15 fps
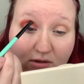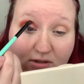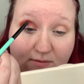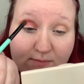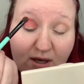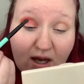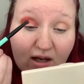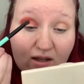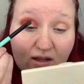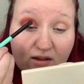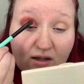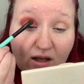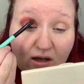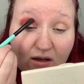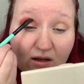just
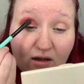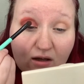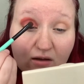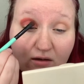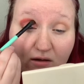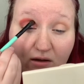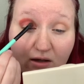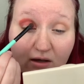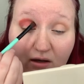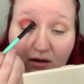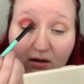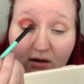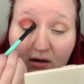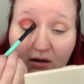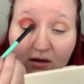packing that color
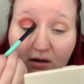there.